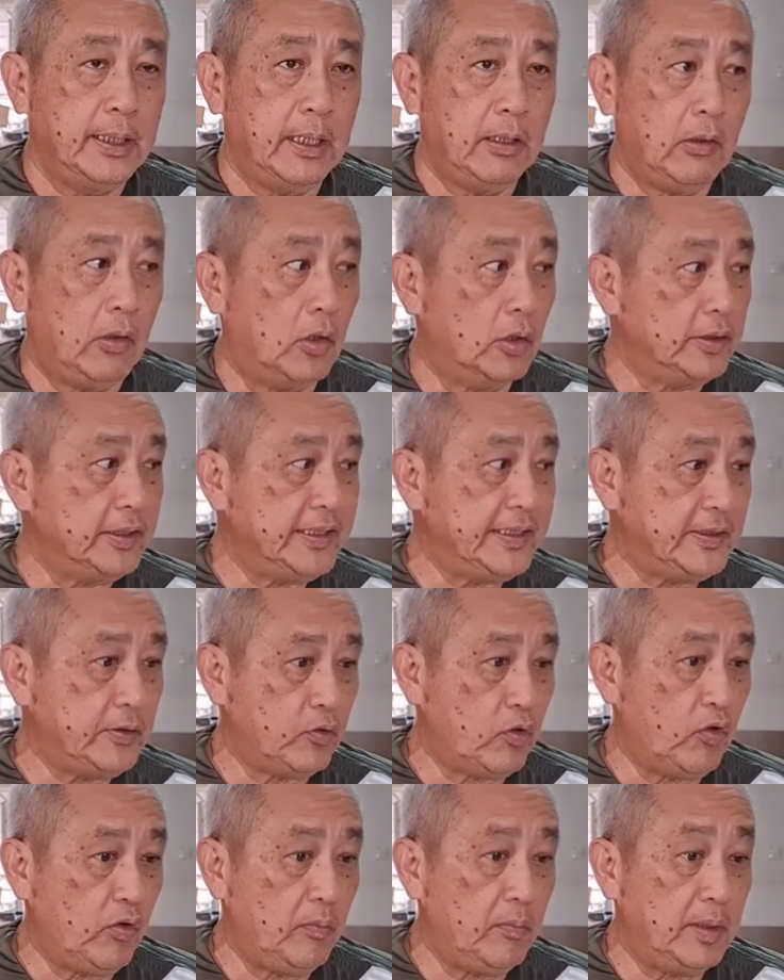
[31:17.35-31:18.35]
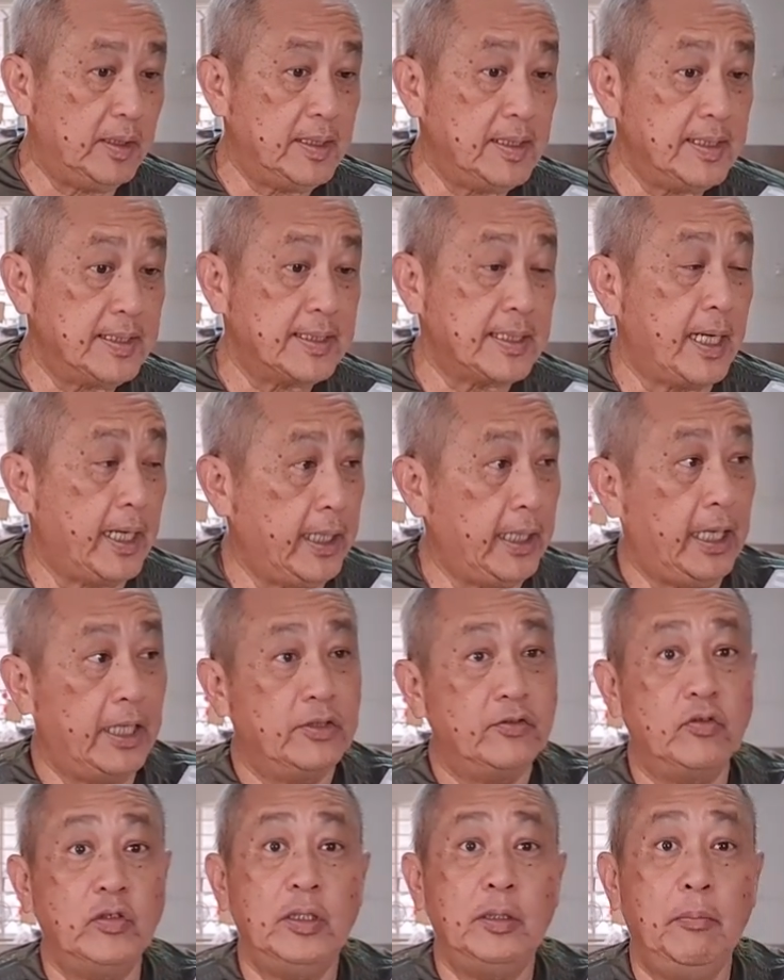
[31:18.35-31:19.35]
Now all these equipments, I
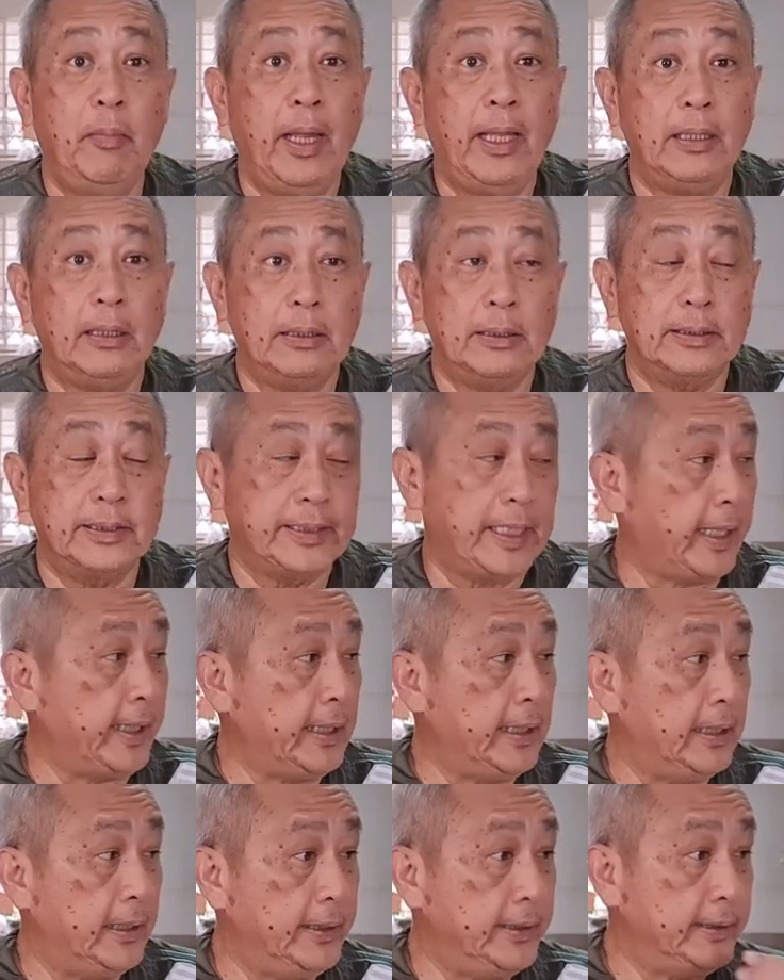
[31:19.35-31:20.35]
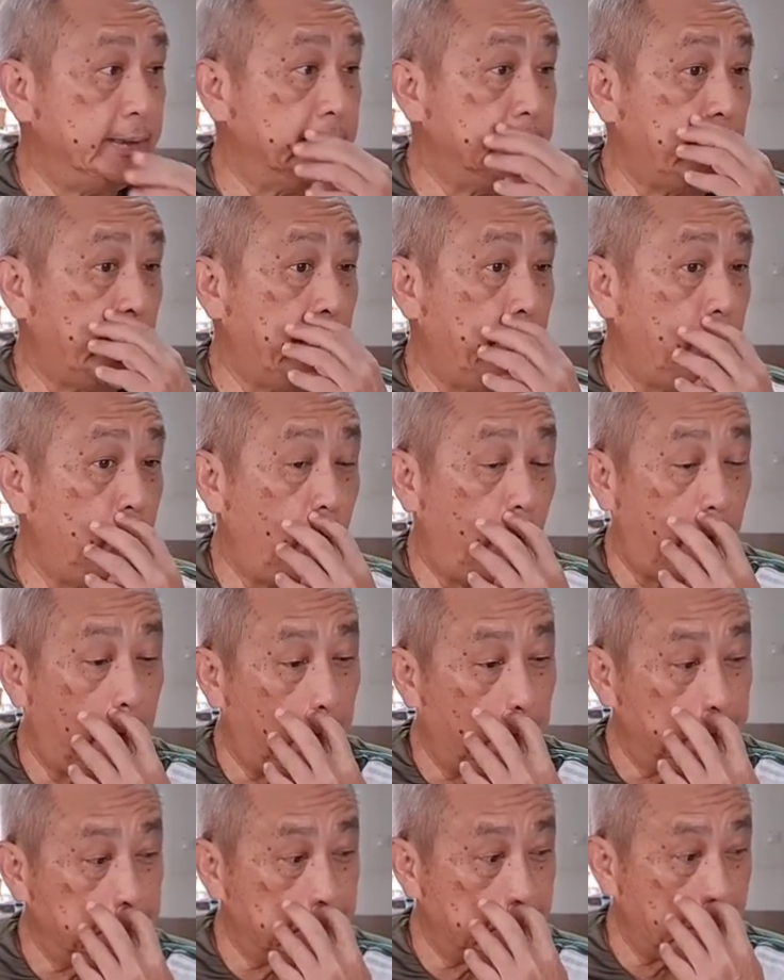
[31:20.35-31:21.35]
actually met cyclists who I
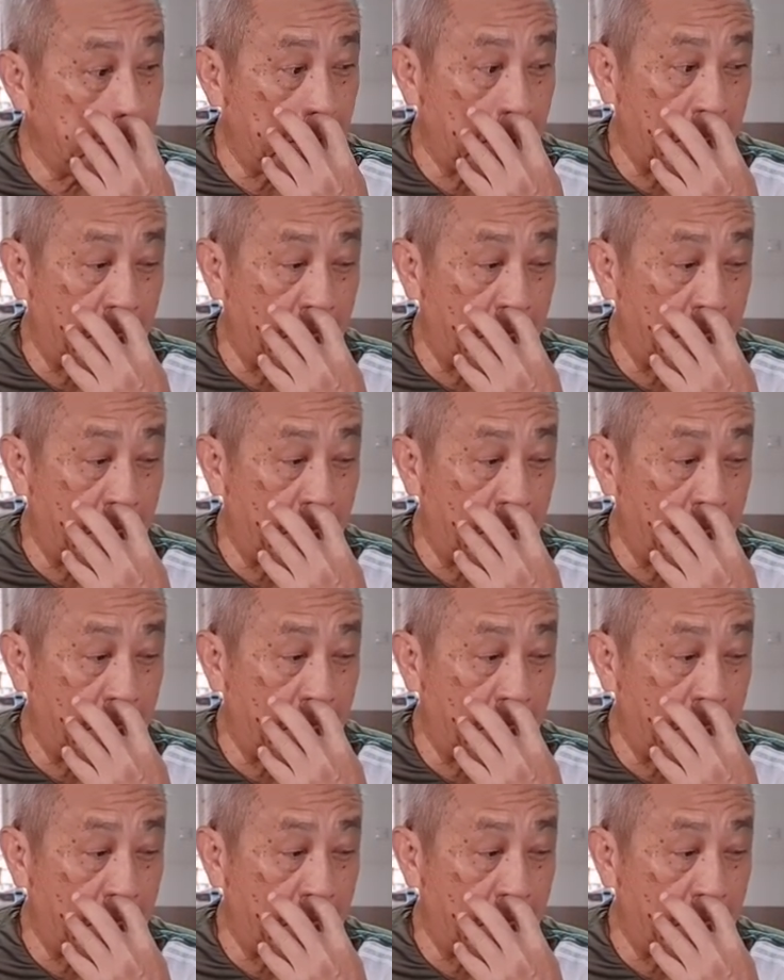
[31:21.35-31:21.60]
hosted,